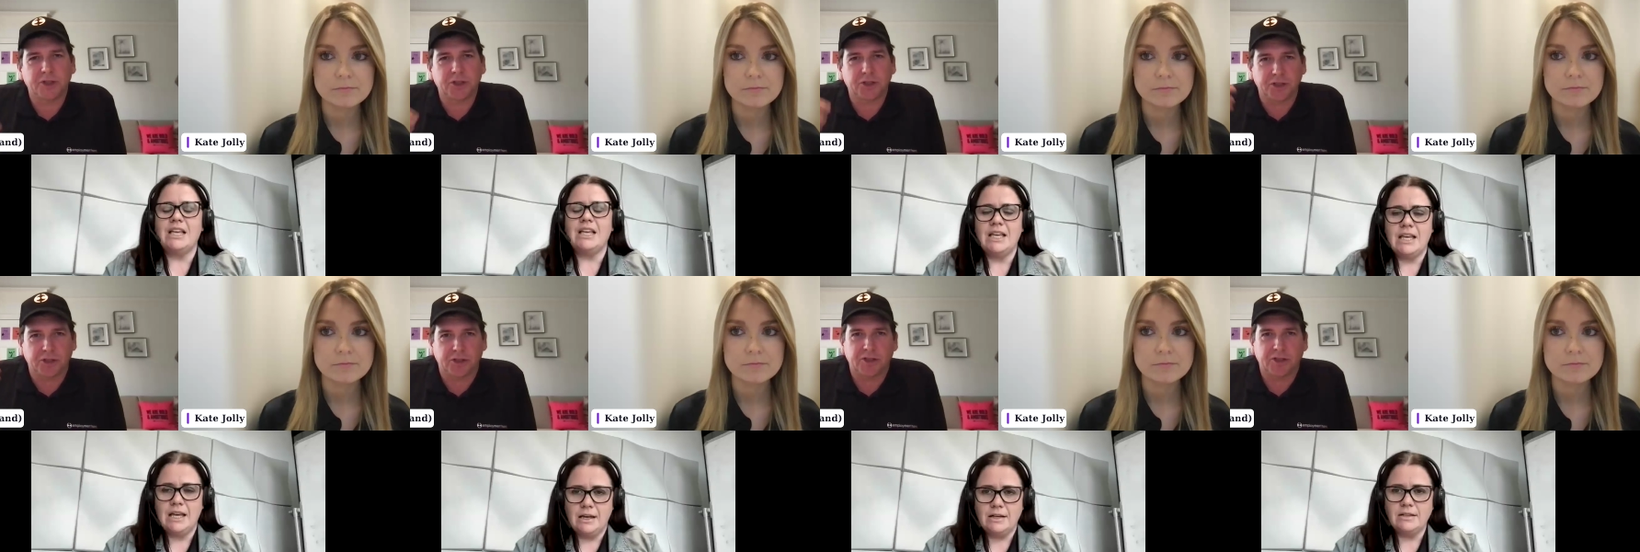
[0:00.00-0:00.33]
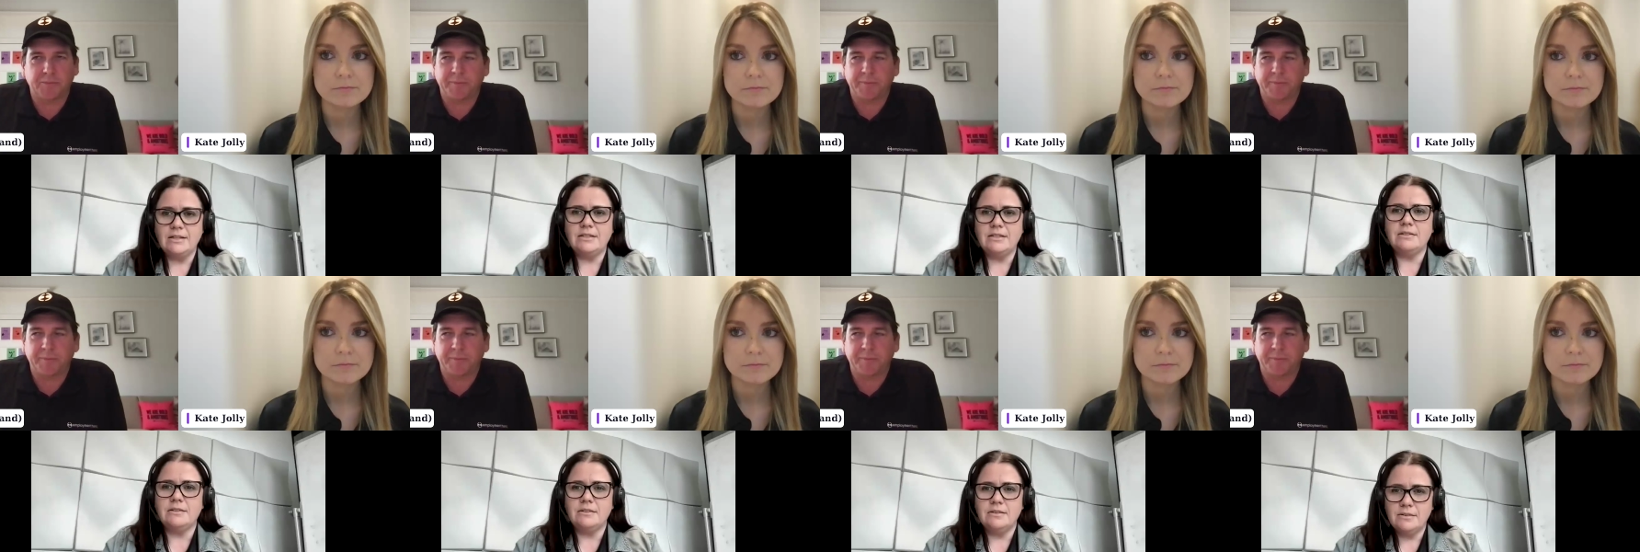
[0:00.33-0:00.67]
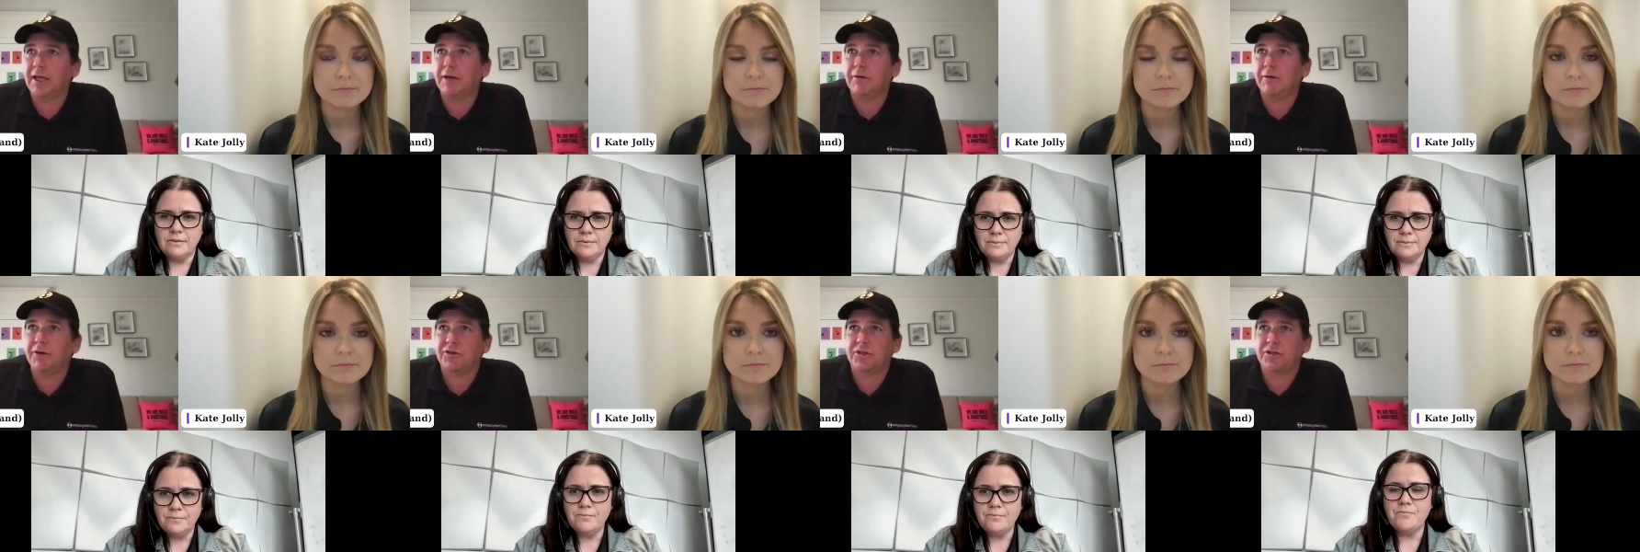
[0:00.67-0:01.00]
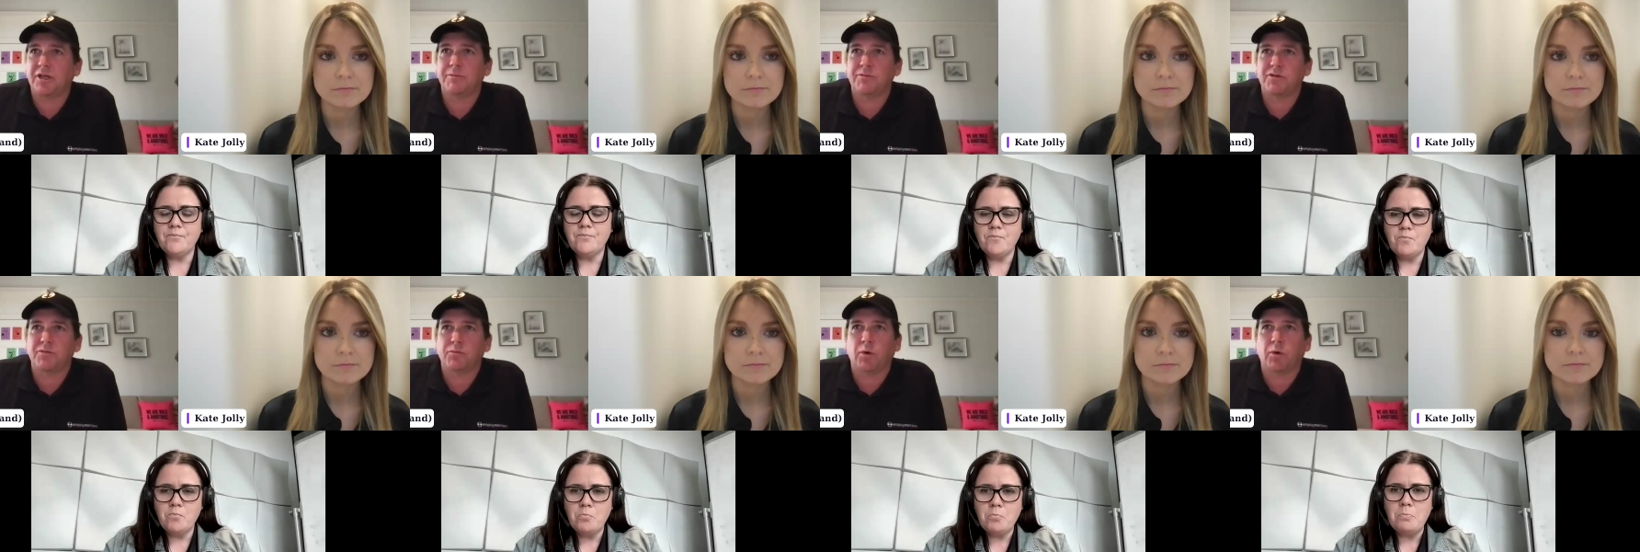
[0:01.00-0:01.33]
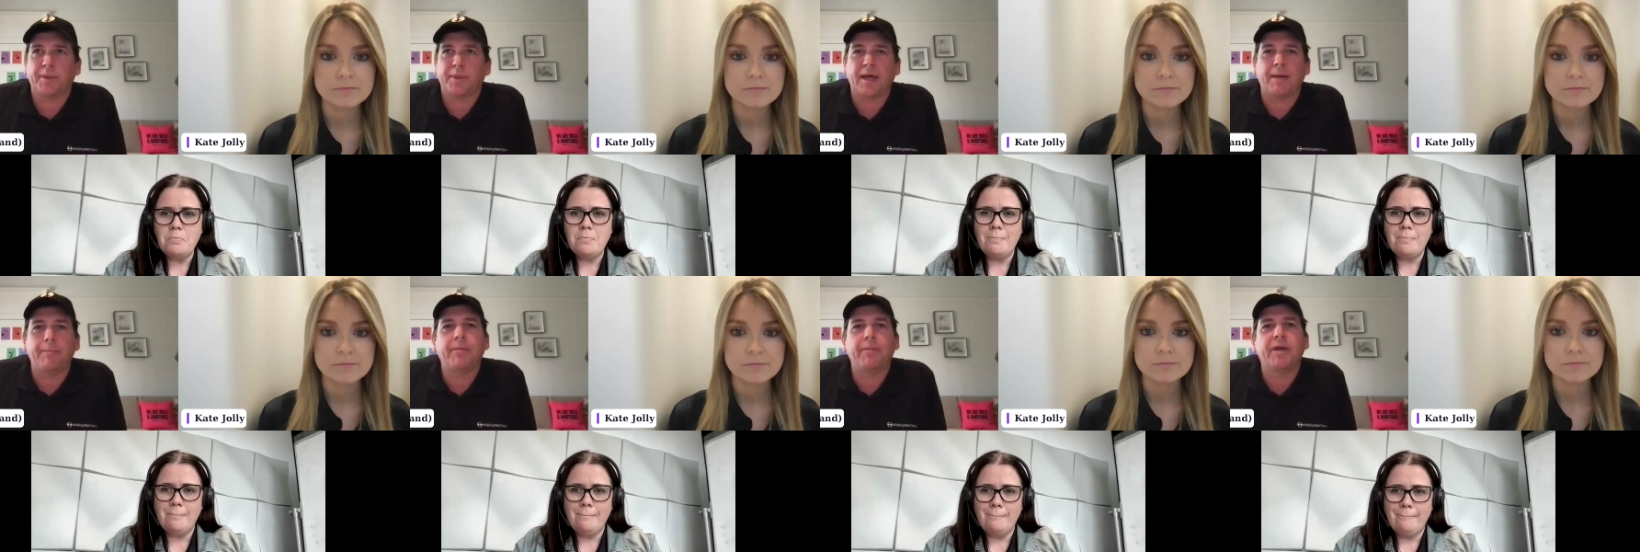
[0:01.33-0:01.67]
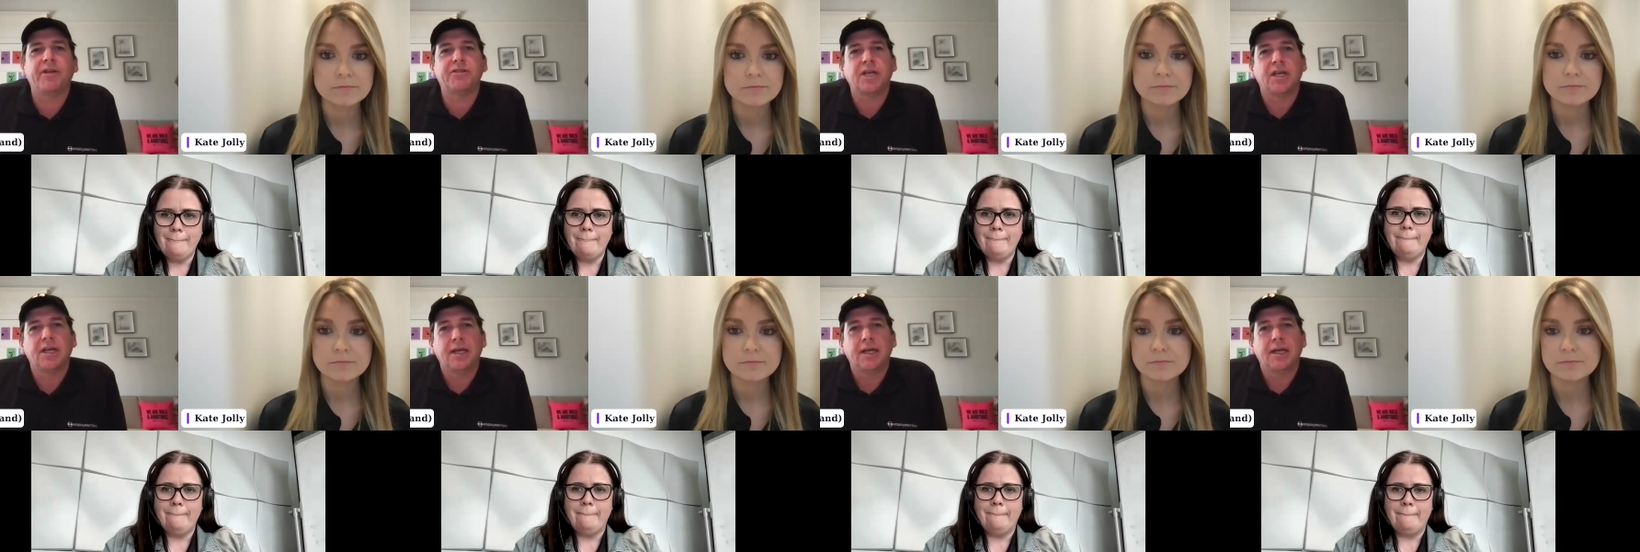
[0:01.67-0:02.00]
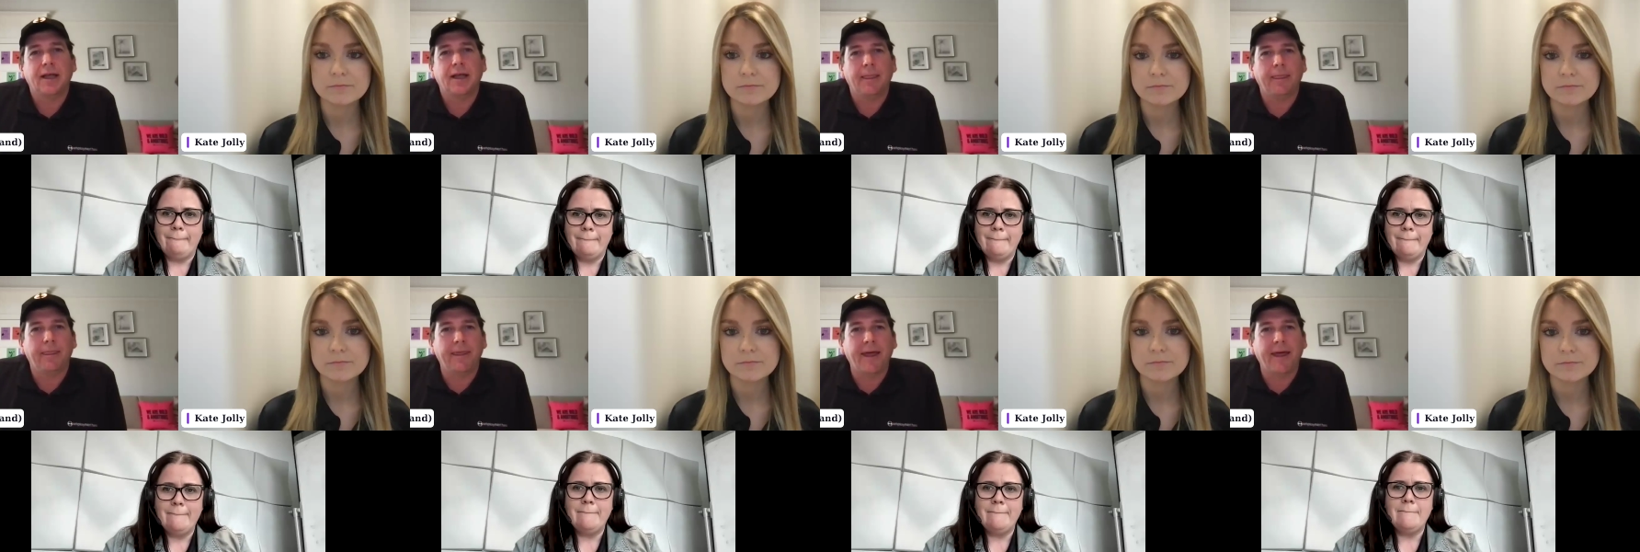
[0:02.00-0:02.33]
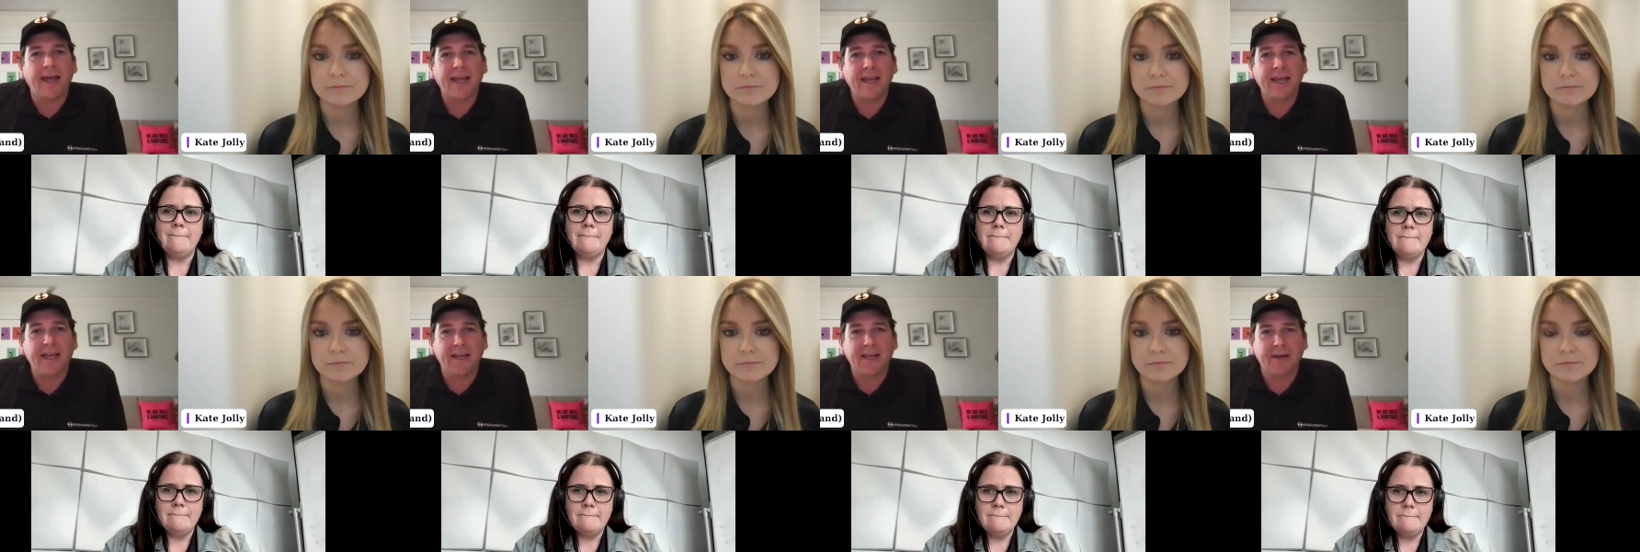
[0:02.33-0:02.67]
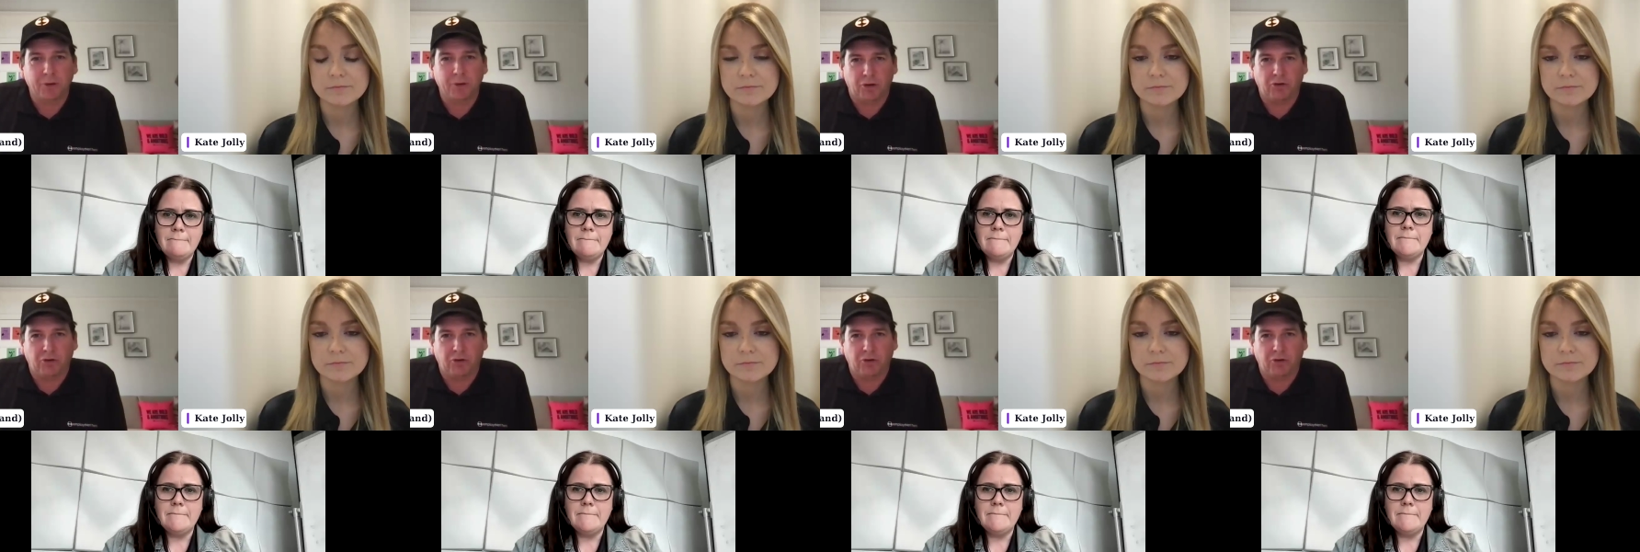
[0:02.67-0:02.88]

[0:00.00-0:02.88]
Speaker 1: which, just yes. to be clear in terms of what that means, they